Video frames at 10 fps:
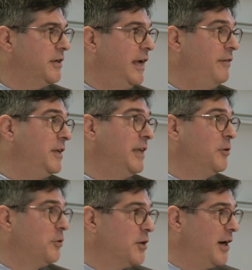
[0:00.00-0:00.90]
having
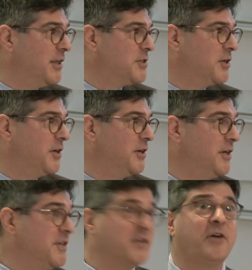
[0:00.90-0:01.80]
their own culture
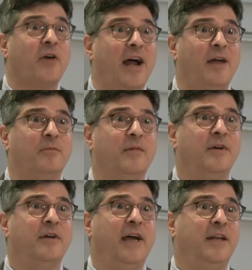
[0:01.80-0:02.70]
is a crime.
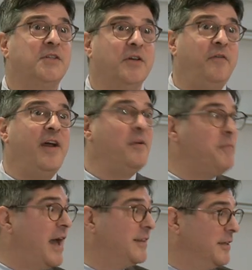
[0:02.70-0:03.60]
And it's a very
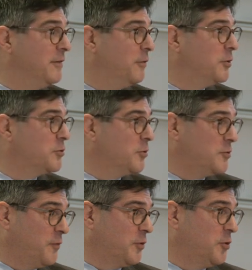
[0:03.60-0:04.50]
bad thing for,
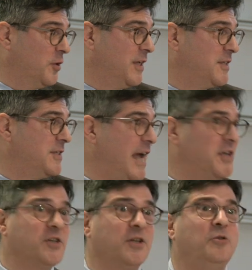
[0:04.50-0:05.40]
for Turkey's
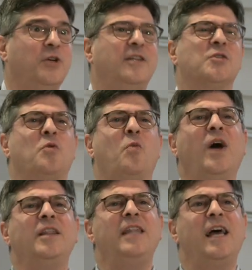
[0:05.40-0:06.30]
national unity. So,
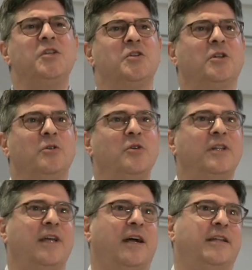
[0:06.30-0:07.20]
what national
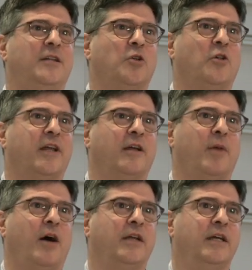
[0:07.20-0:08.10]
unity are they talking
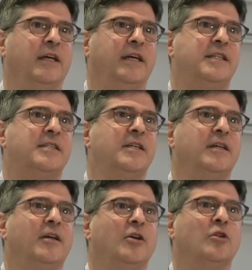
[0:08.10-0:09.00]
about? It's the
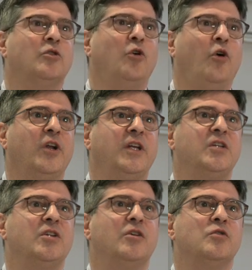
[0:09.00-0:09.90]

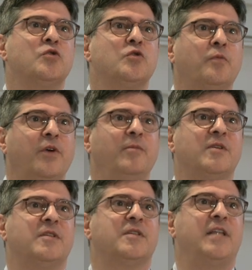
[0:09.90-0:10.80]
Turkish
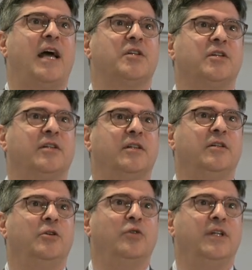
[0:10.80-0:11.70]
supremacist national
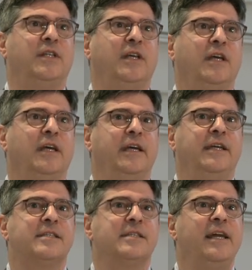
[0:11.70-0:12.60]
unity.
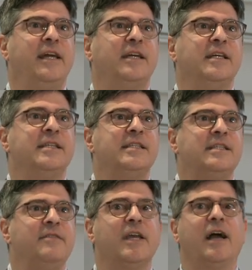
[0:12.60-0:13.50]
It's not a
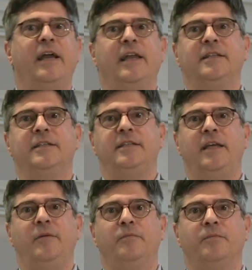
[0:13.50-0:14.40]
civic
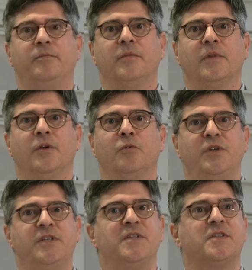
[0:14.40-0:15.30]
identity,
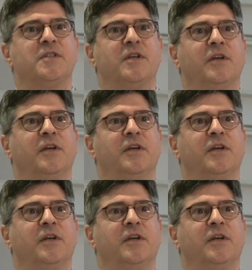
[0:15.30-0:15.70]
which is